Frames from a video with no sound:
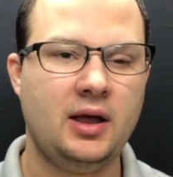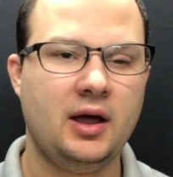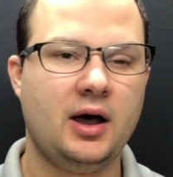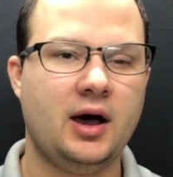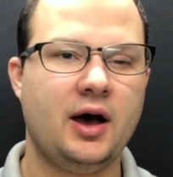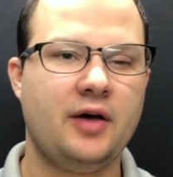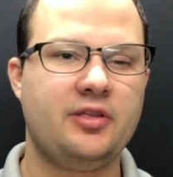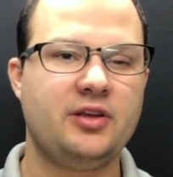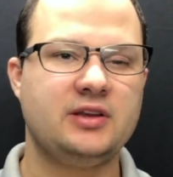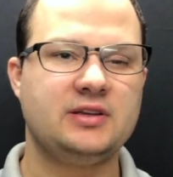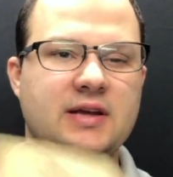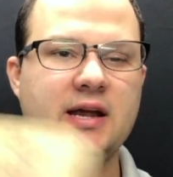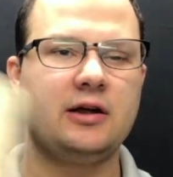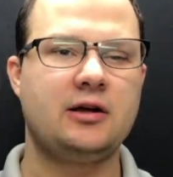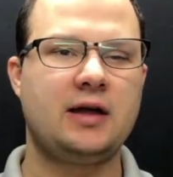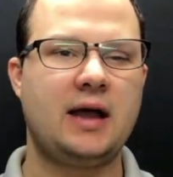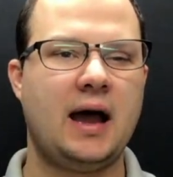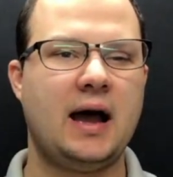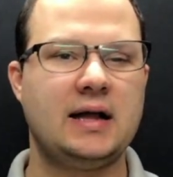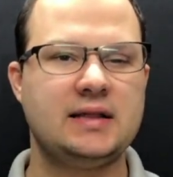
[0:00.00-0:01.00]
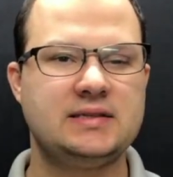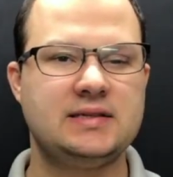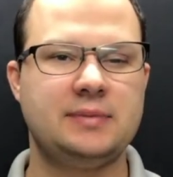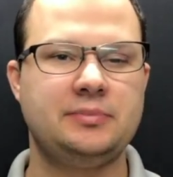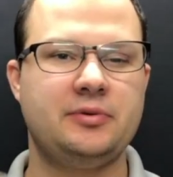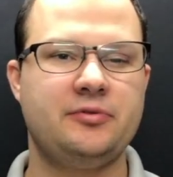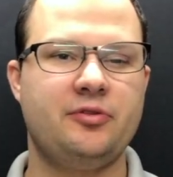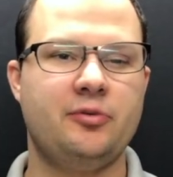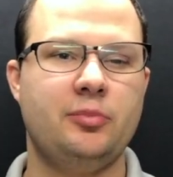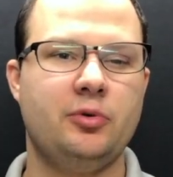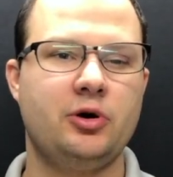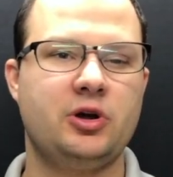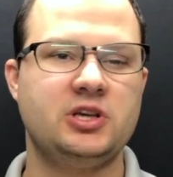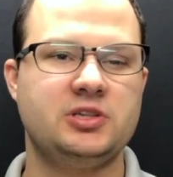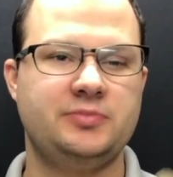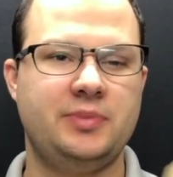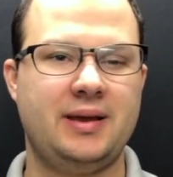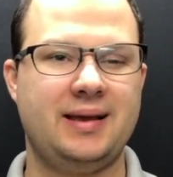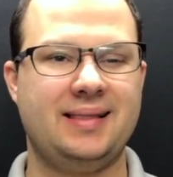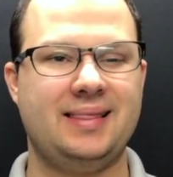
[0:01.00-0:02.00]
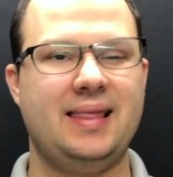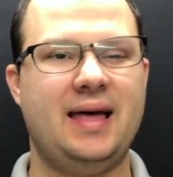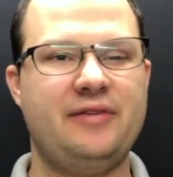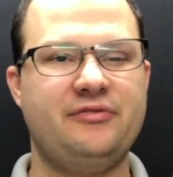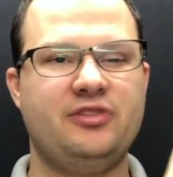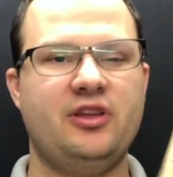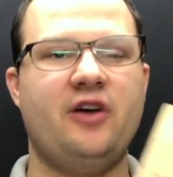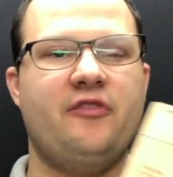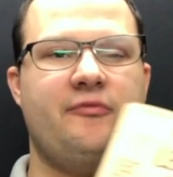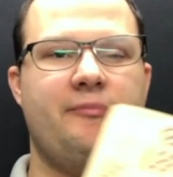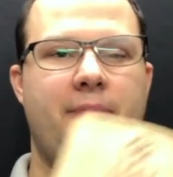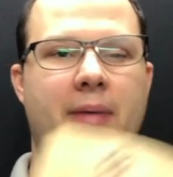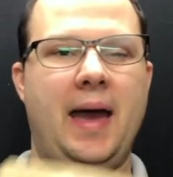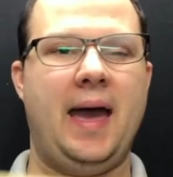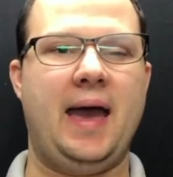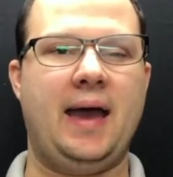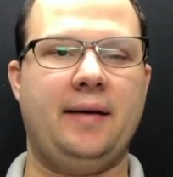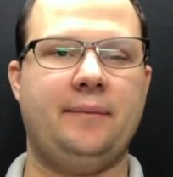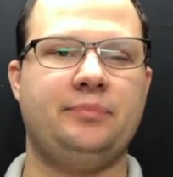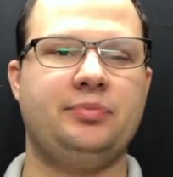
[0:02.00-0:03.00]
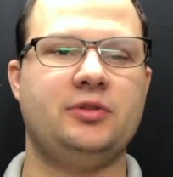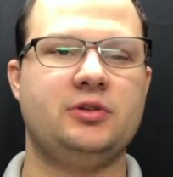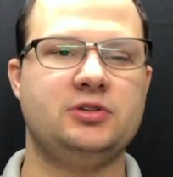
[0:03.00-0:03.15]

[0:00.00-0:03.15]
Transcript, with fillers: Uh, the entire concept of the book is being left of bang.